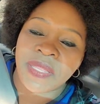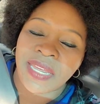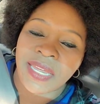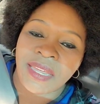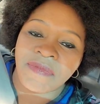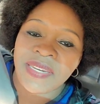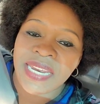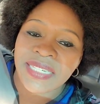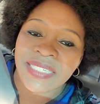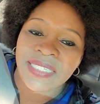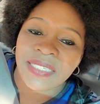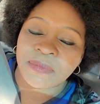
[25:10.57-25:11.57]
if
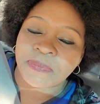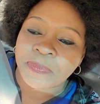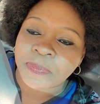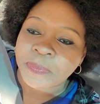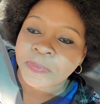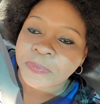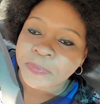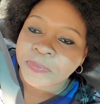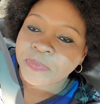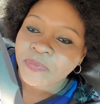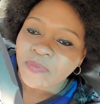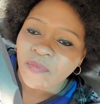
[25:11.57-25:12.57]
things,
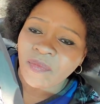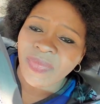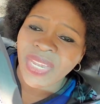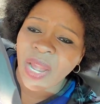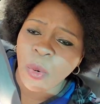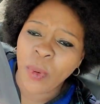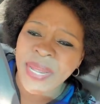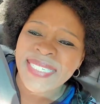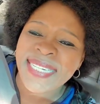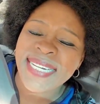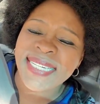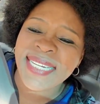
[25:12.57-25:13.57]
when
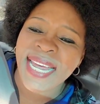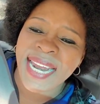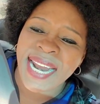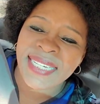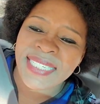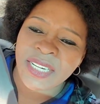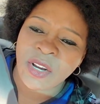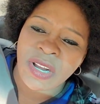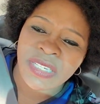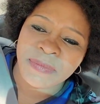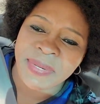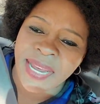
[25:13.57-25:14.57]
she said that she
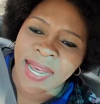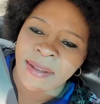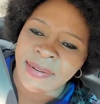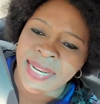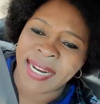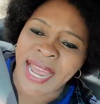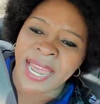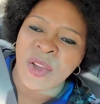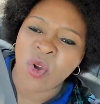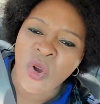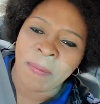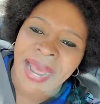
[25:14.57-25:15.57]
cussed me out, then I
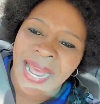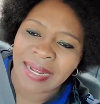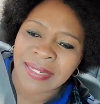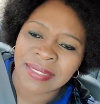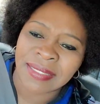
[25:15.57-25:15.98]
go back,